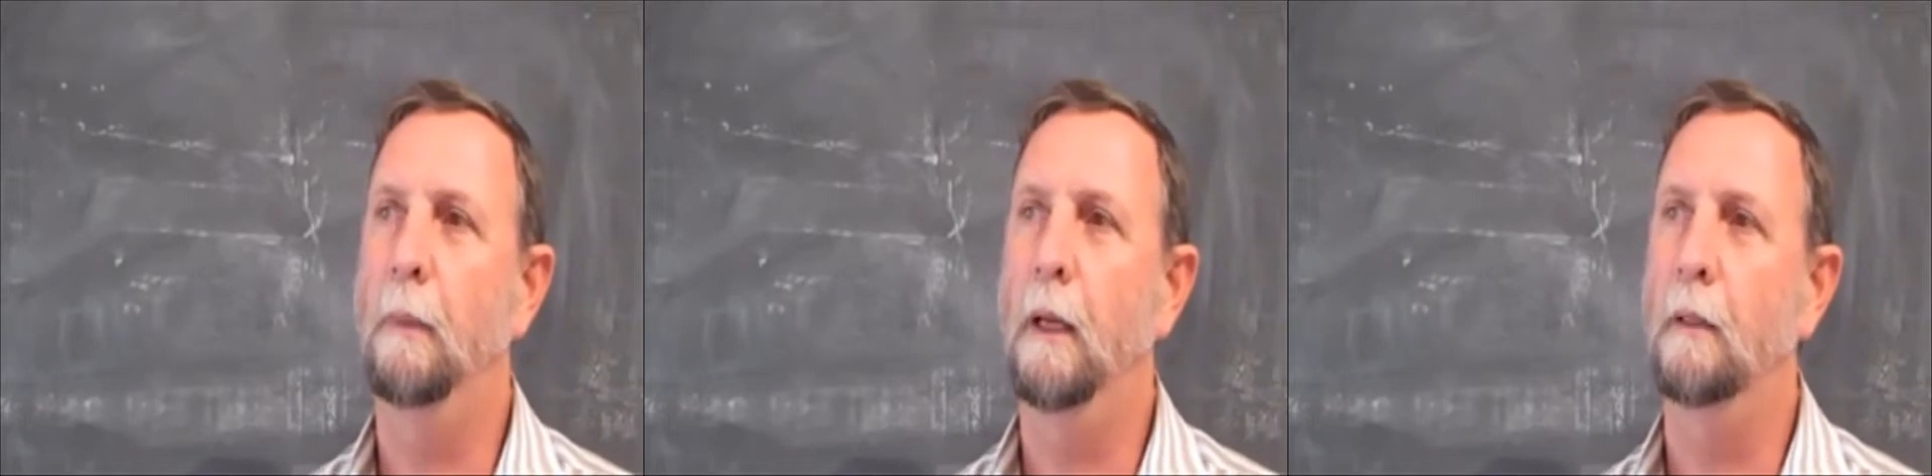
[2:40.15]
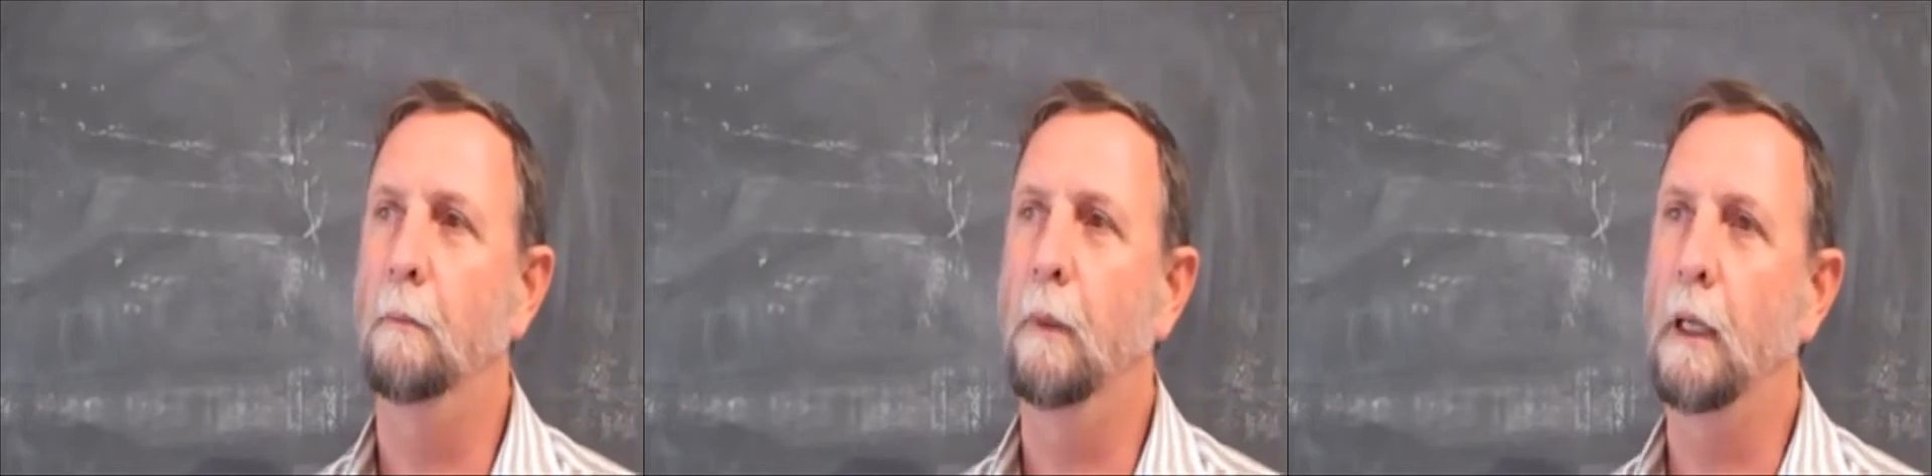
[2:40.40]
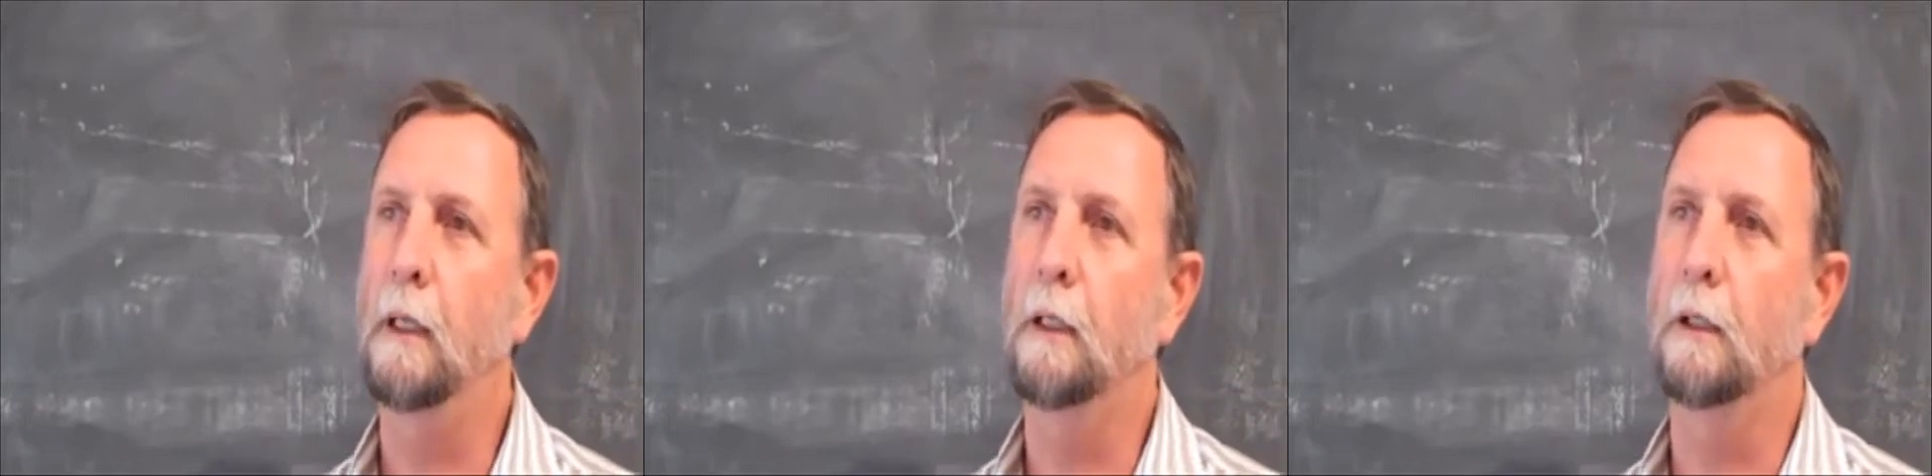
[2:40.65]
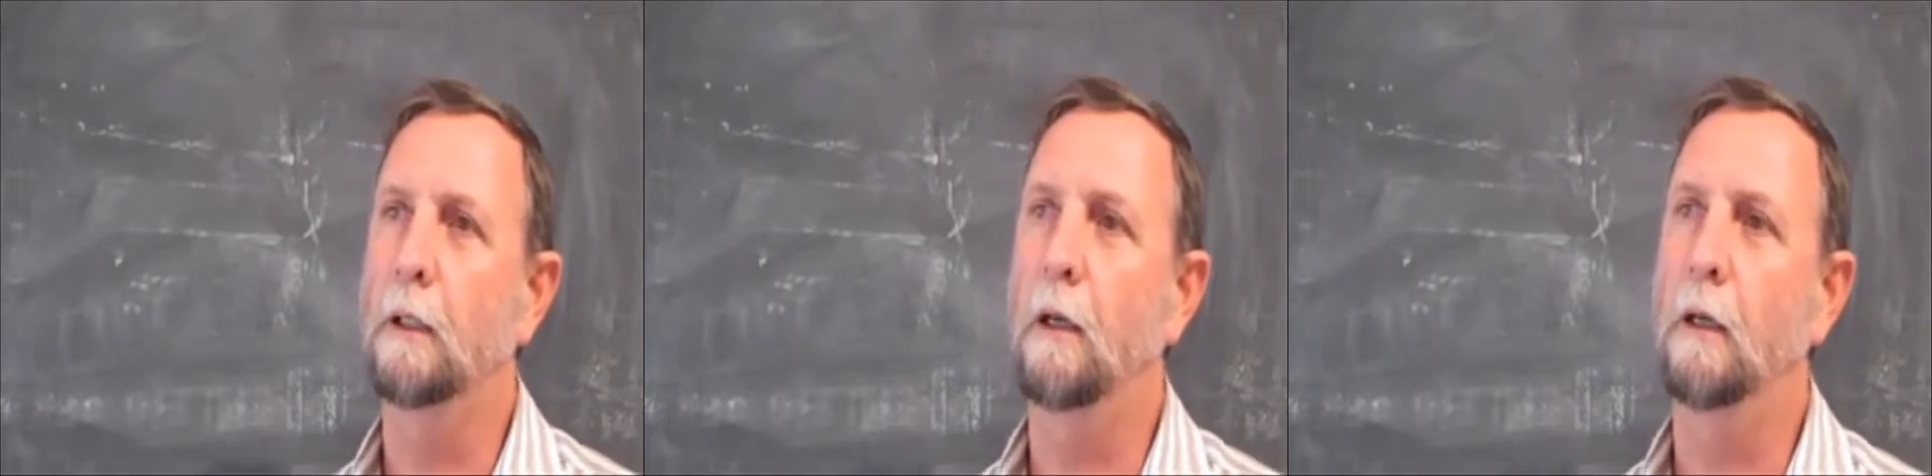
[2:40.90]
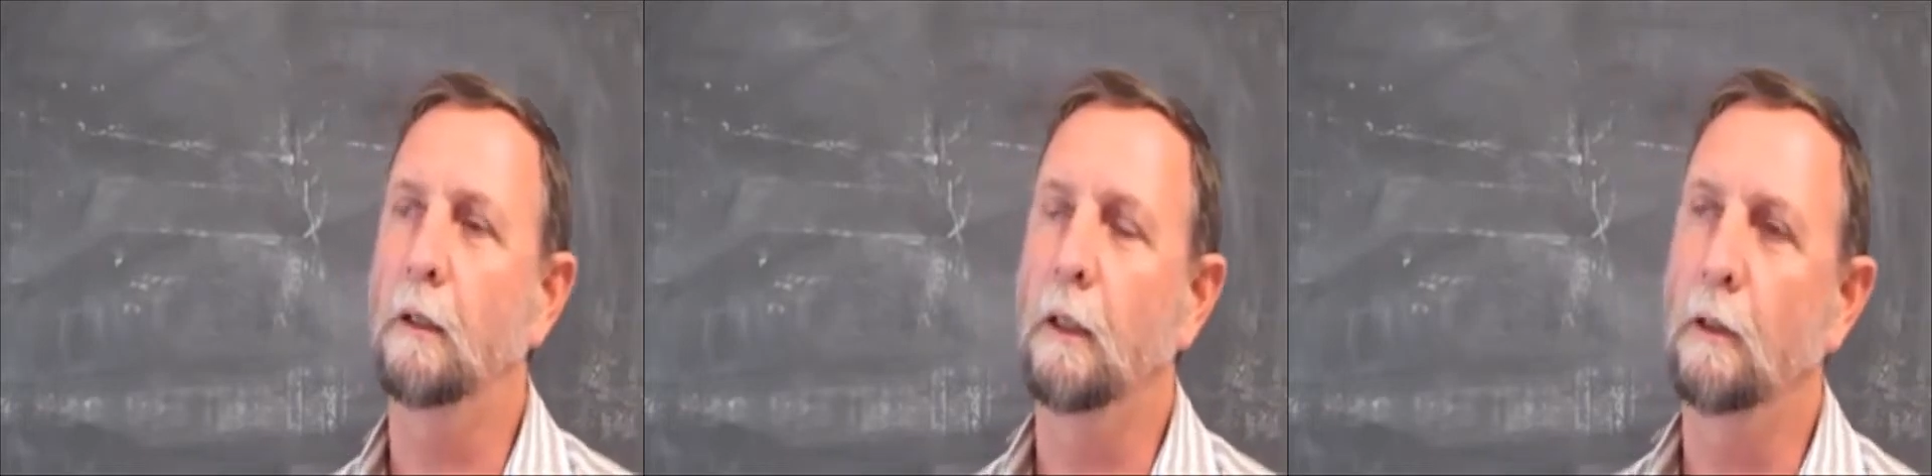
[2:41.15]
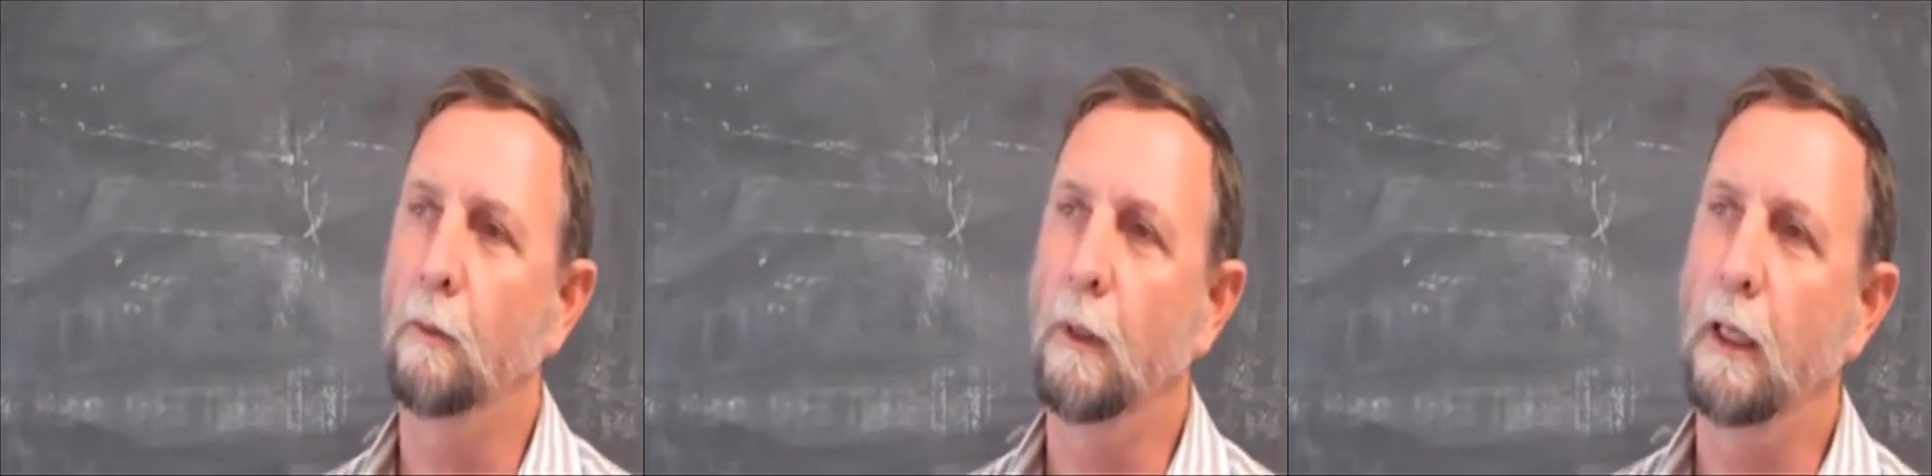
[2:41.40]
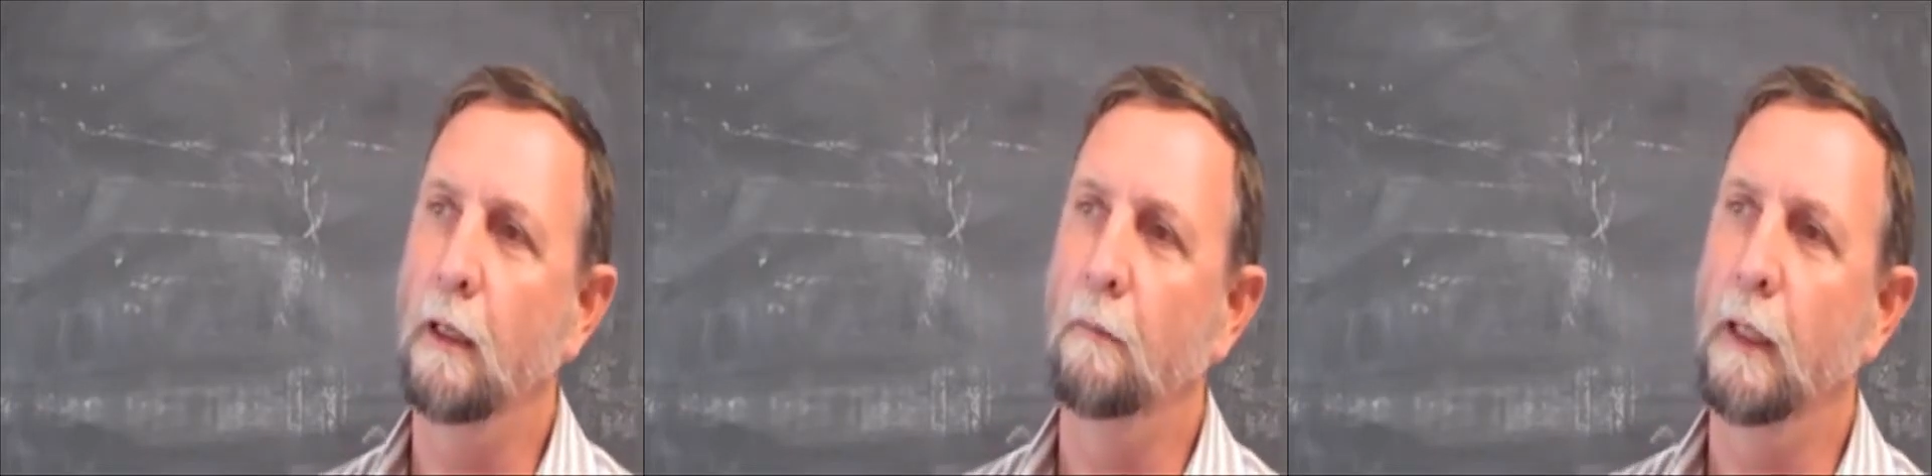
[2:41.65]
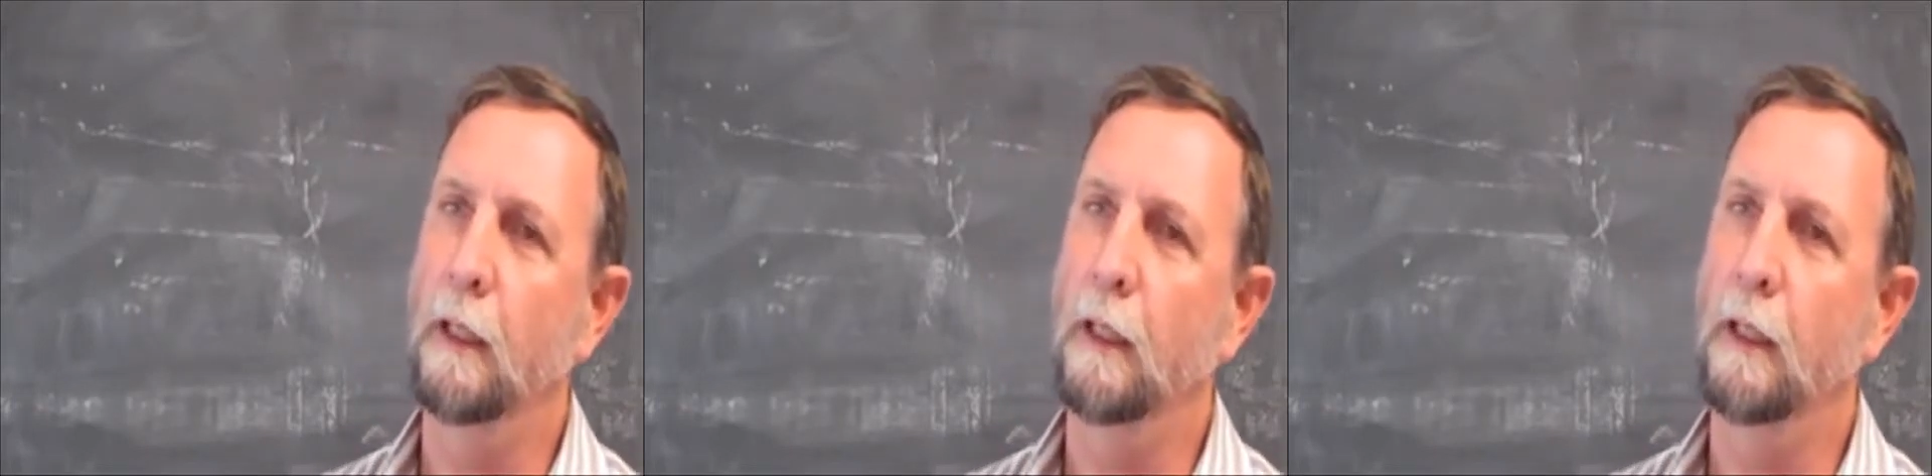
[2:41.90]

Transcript: about brain size that we